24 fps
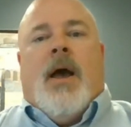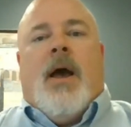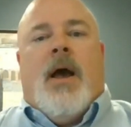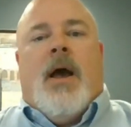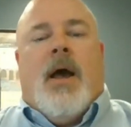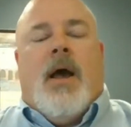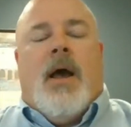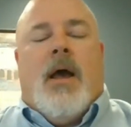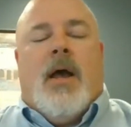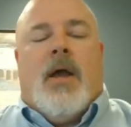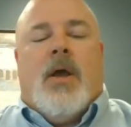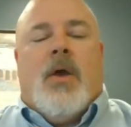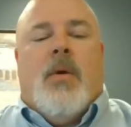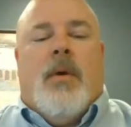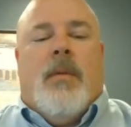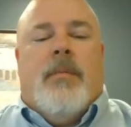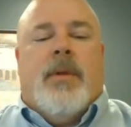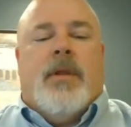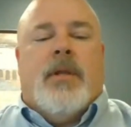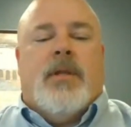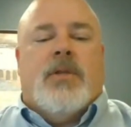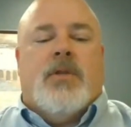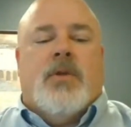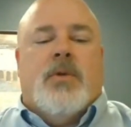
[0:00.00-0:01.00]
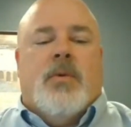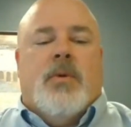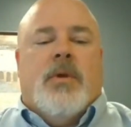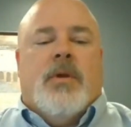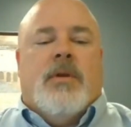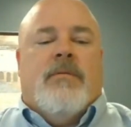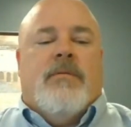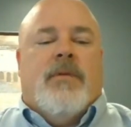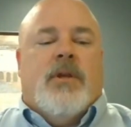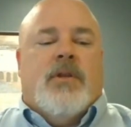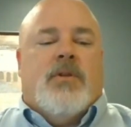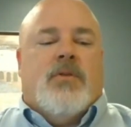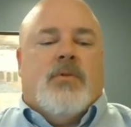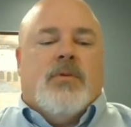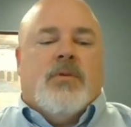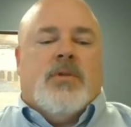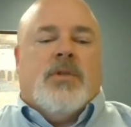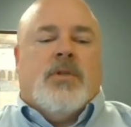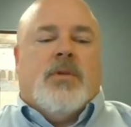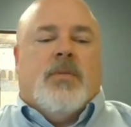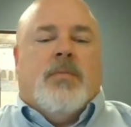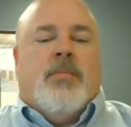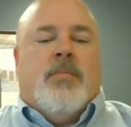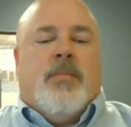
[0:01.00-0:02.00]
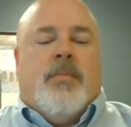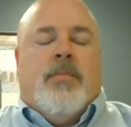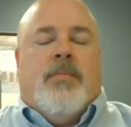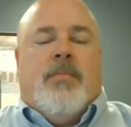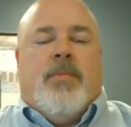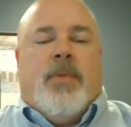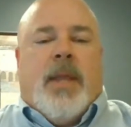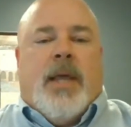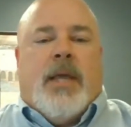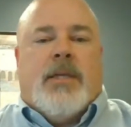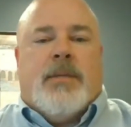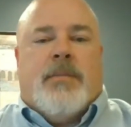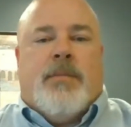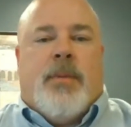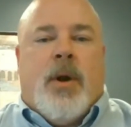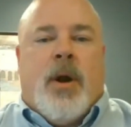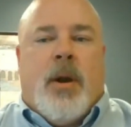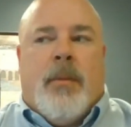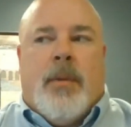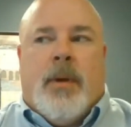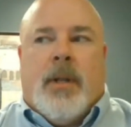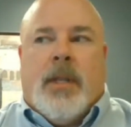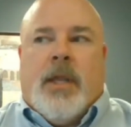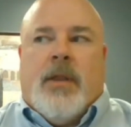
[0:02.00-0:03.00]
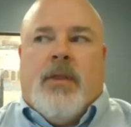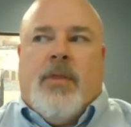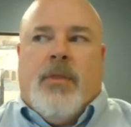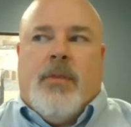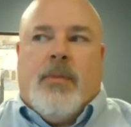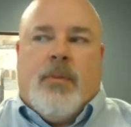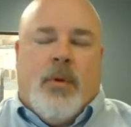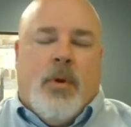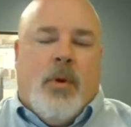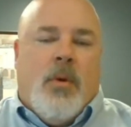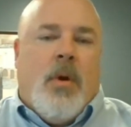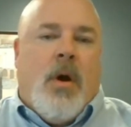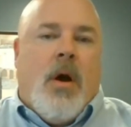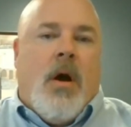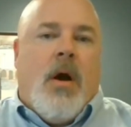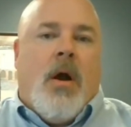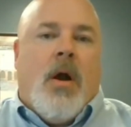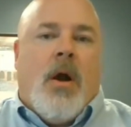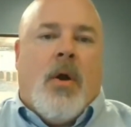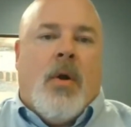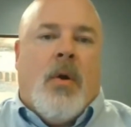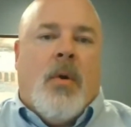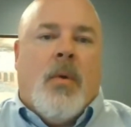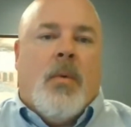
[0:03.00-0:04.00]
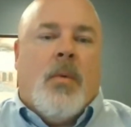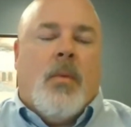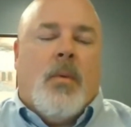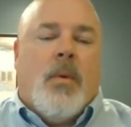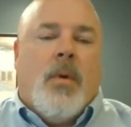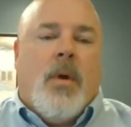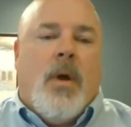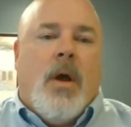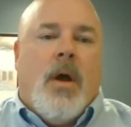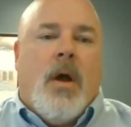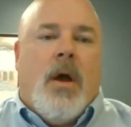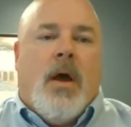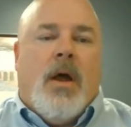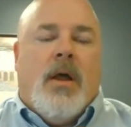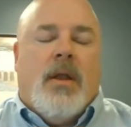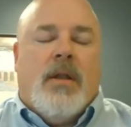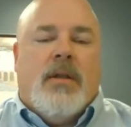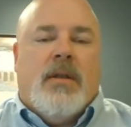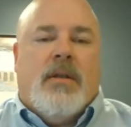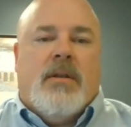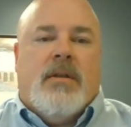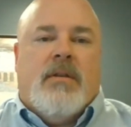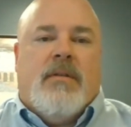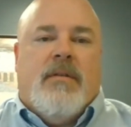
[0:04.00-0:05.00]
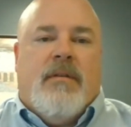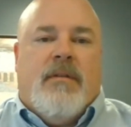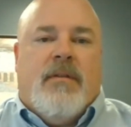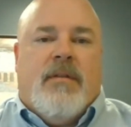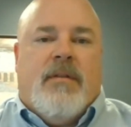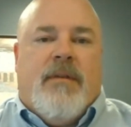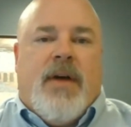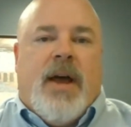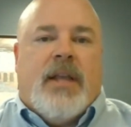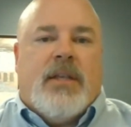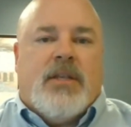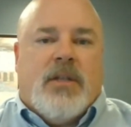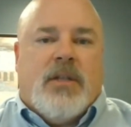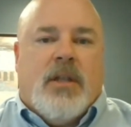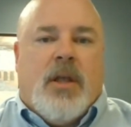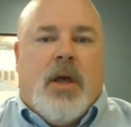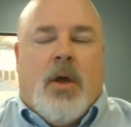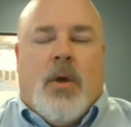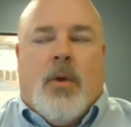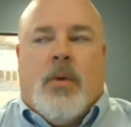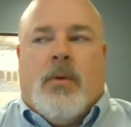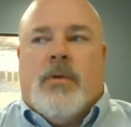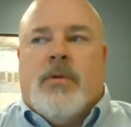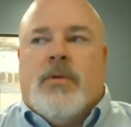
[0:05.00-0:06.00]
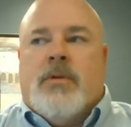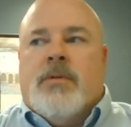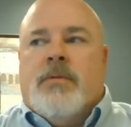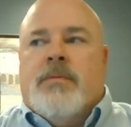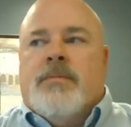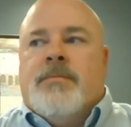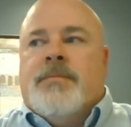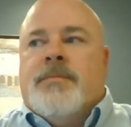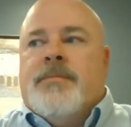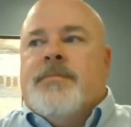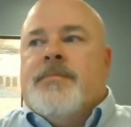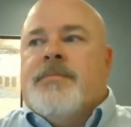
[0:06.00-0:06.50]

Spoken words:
equipment to individuals to place permanently through our device loans.